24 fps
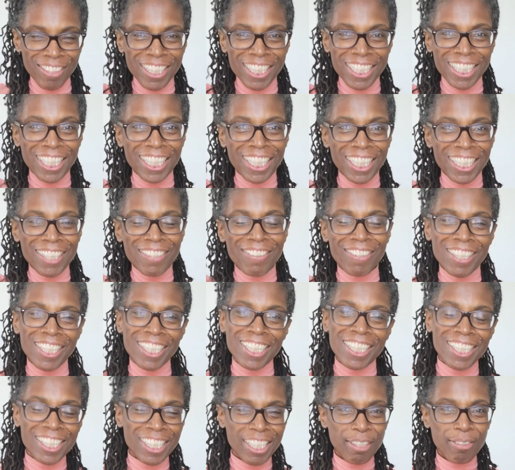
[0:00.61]

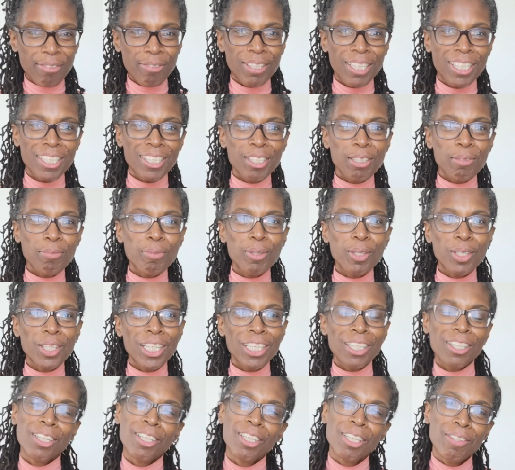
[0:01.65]
Greetings dear friends, good
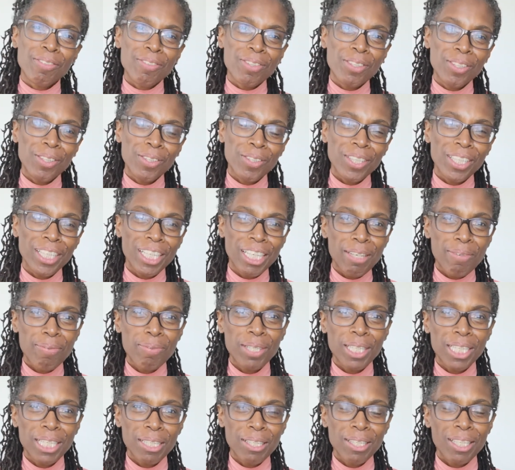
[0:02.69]
morning, good afternoon, good
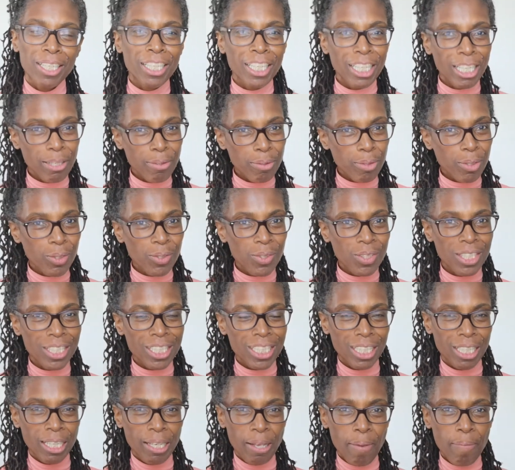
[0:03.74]
evening, and how are you
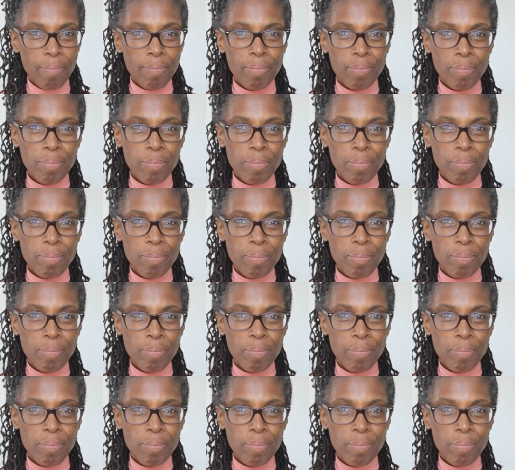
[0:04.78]
today?